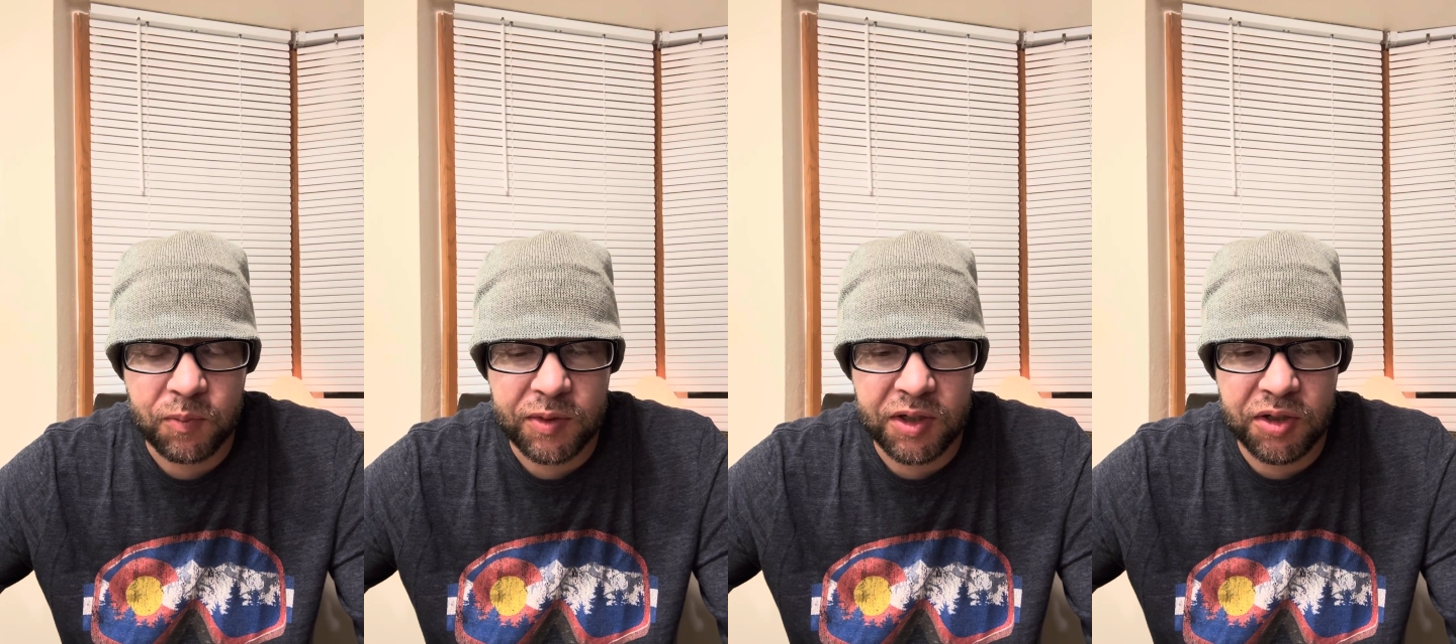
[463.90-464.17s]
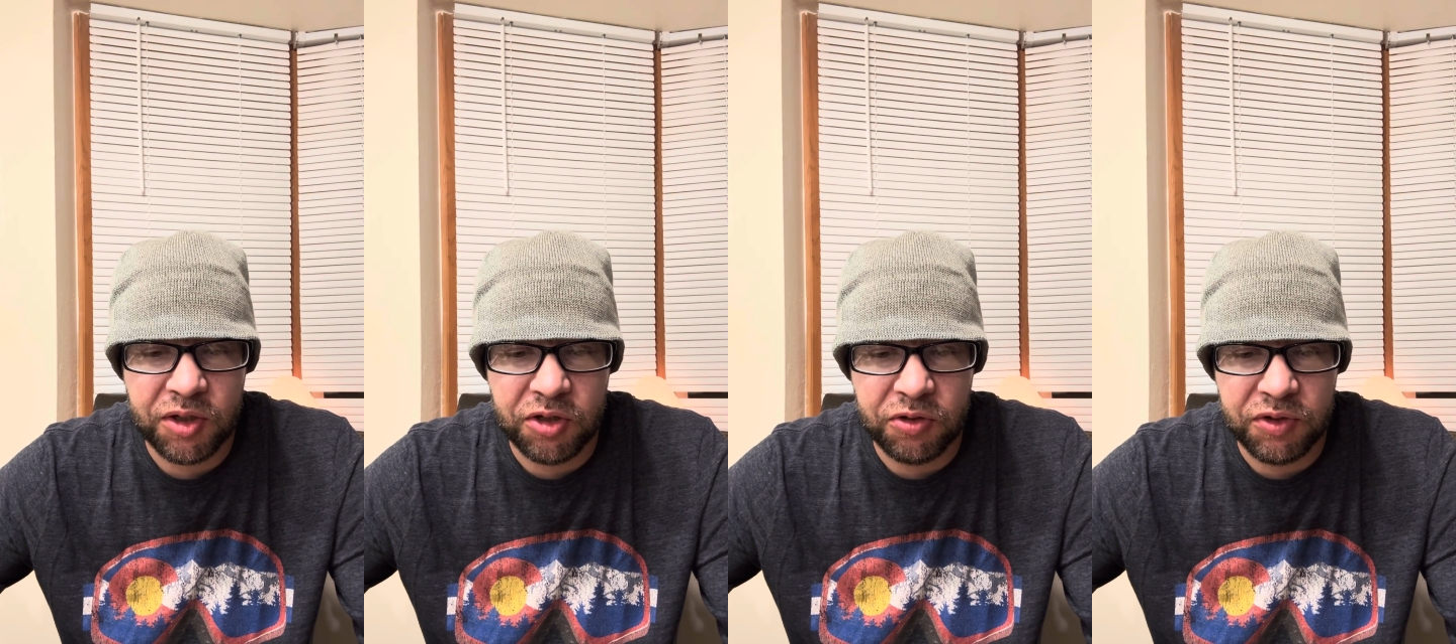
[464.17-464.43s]

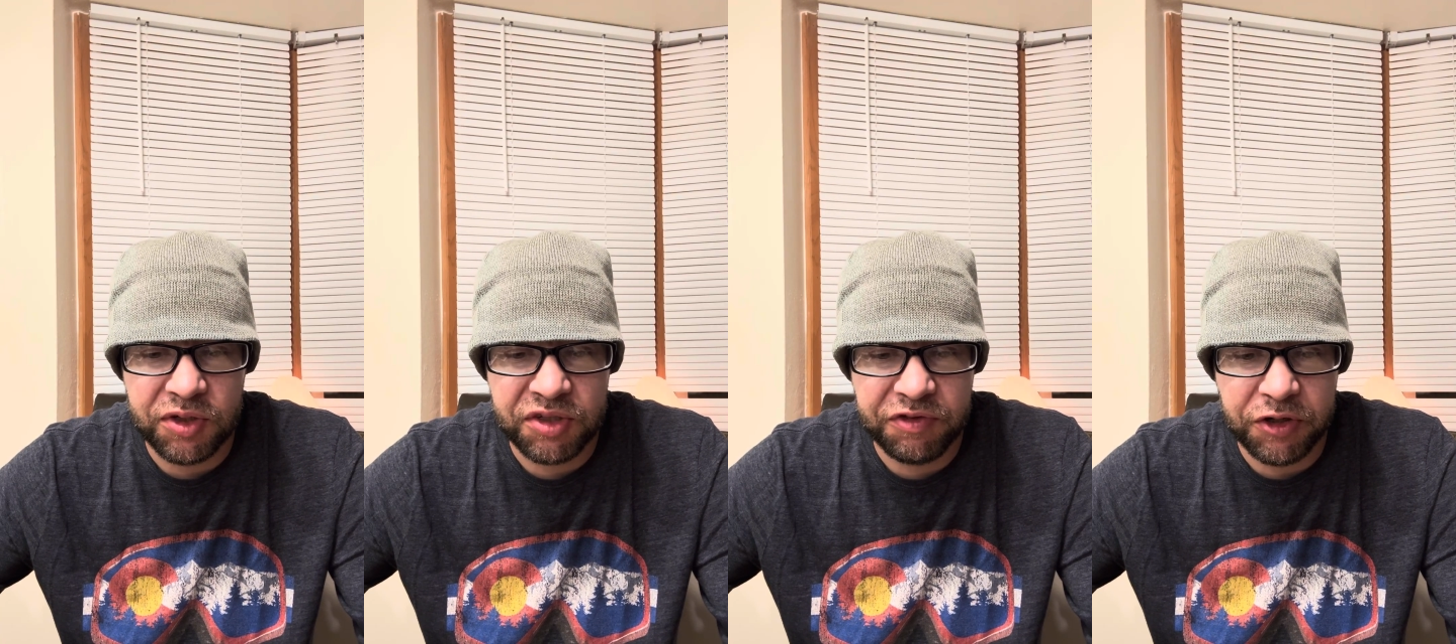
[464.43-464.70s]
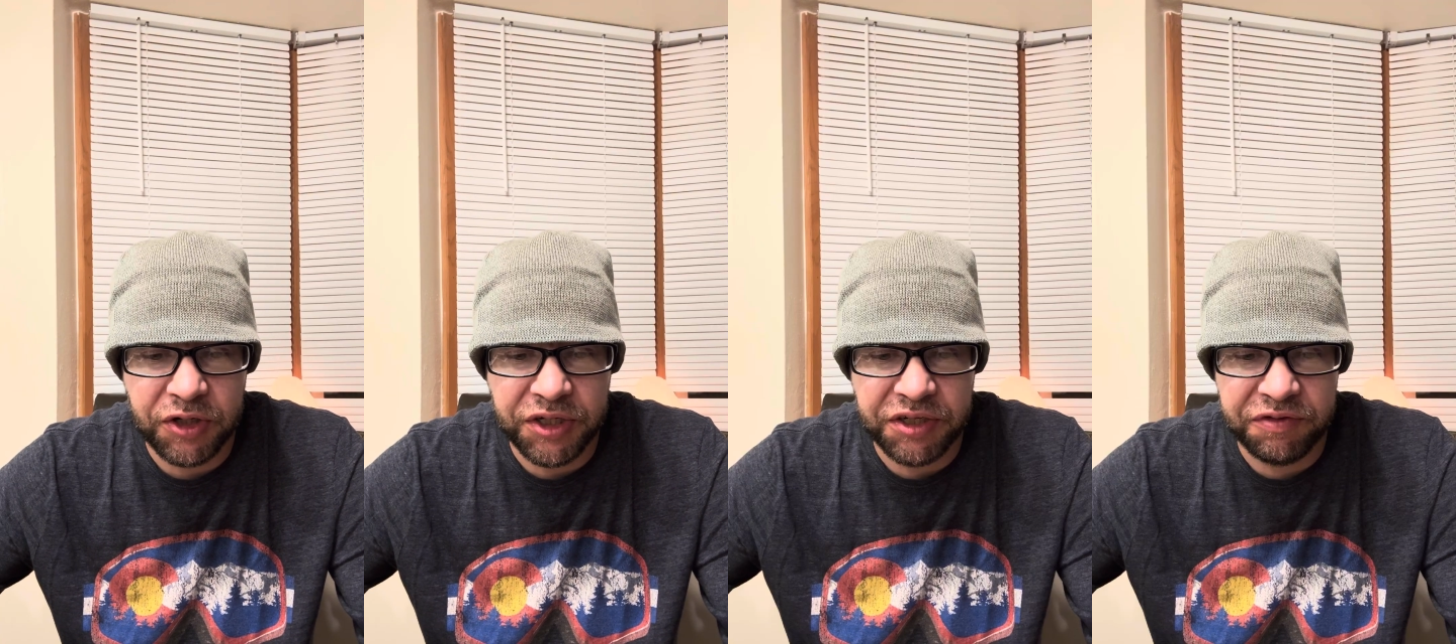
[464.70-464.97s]
You know, it's
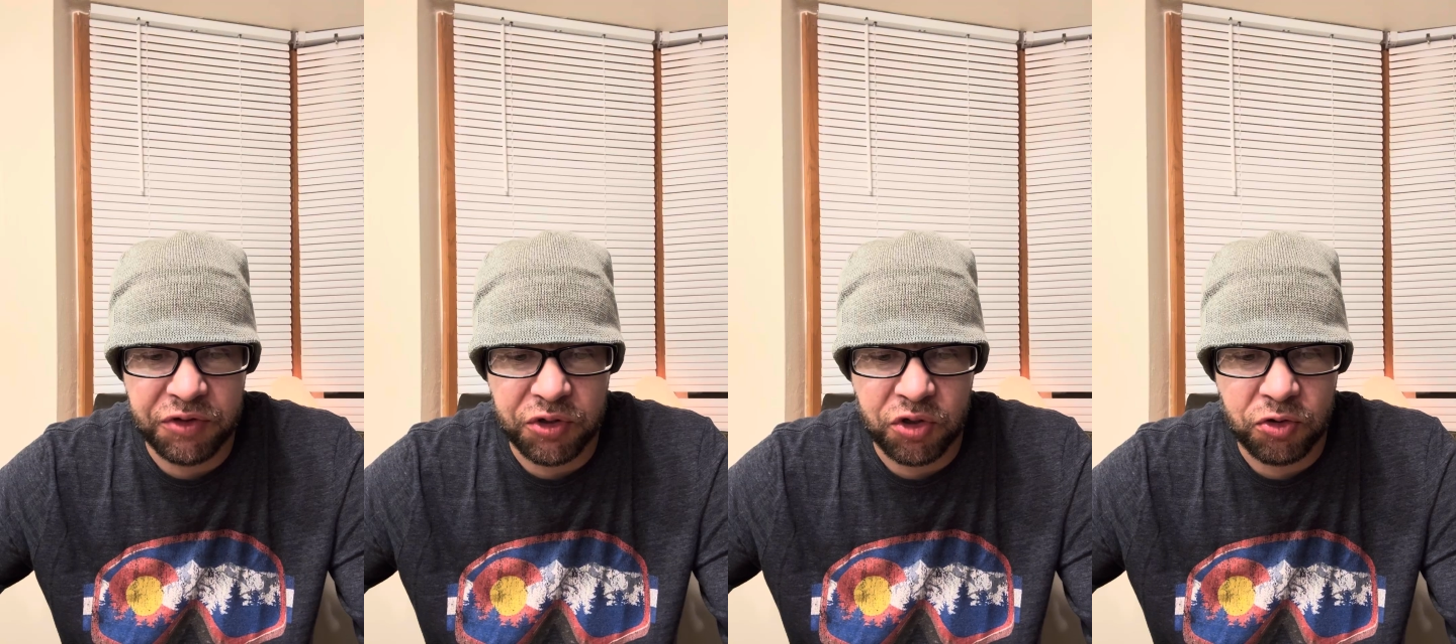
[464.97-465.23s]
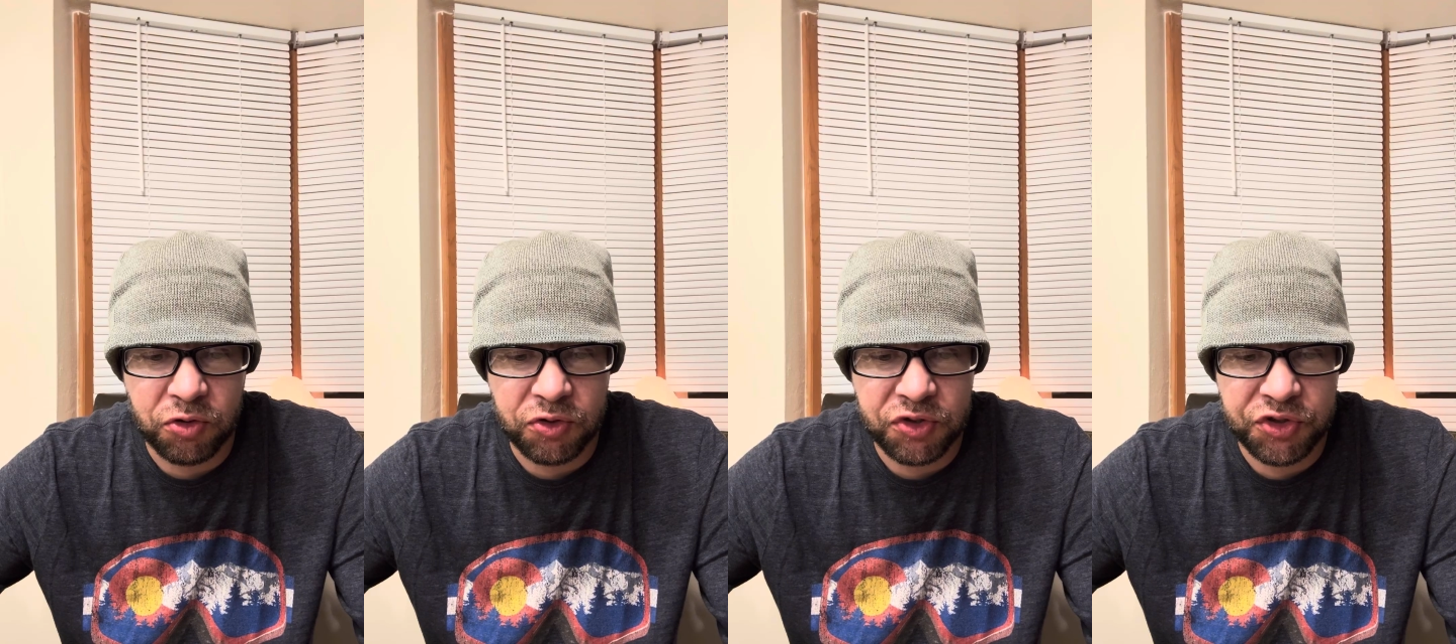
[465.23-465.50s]
very
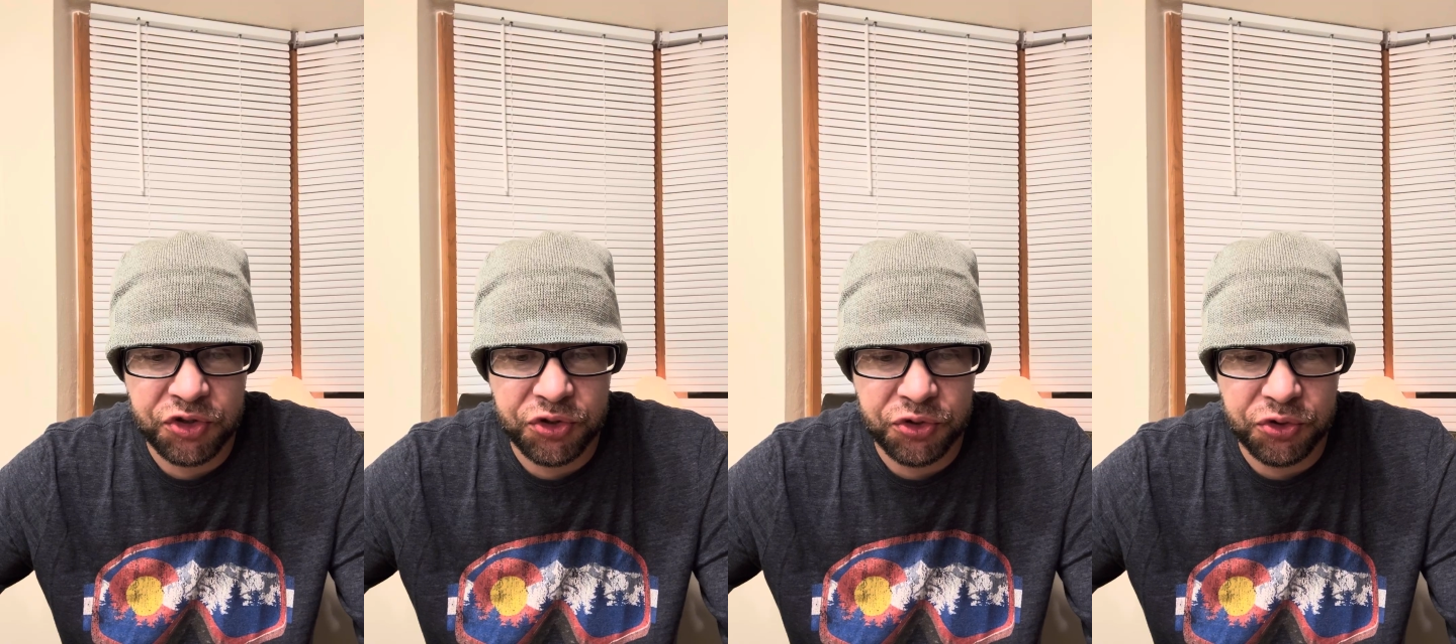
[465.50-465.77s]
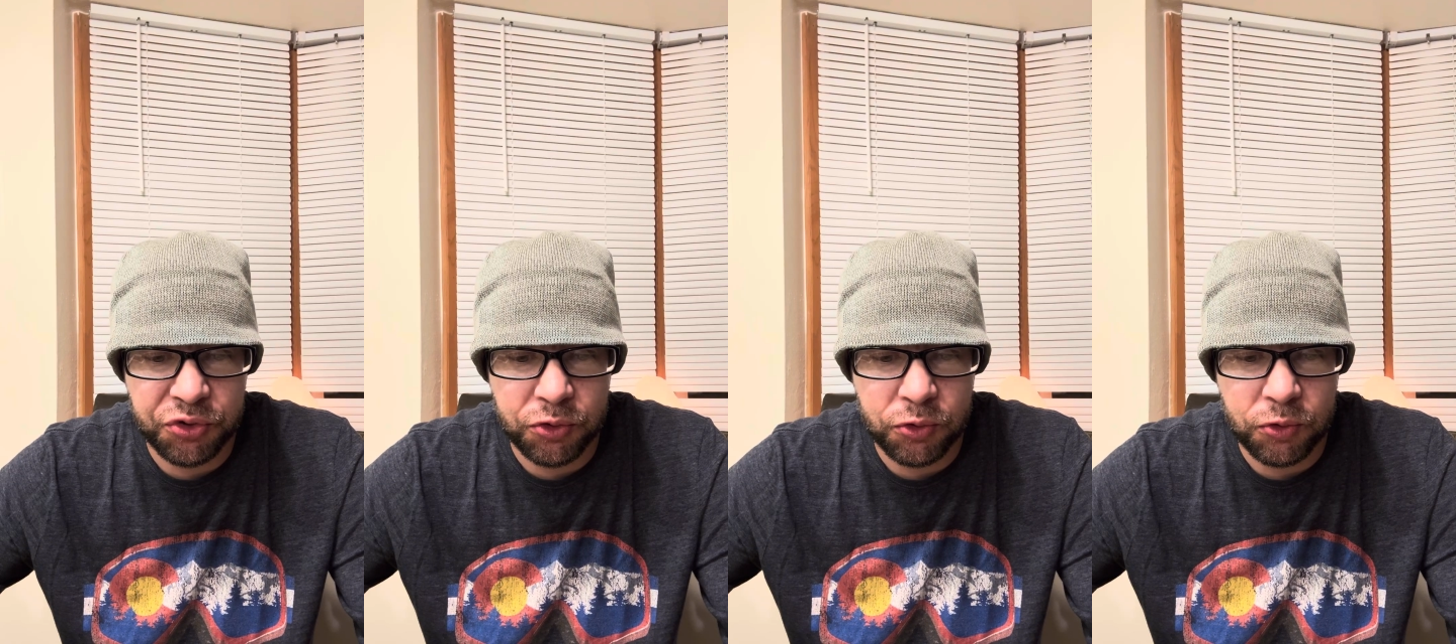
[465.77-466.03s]
difficult
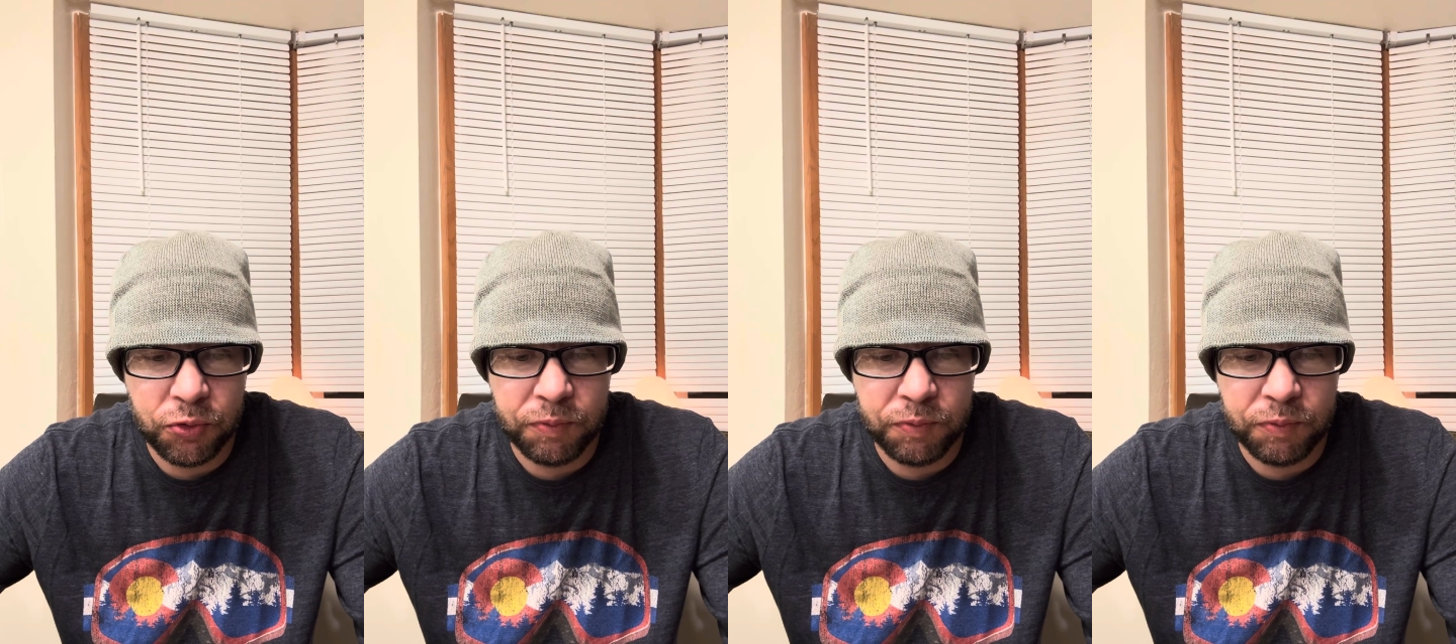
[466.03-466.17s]
to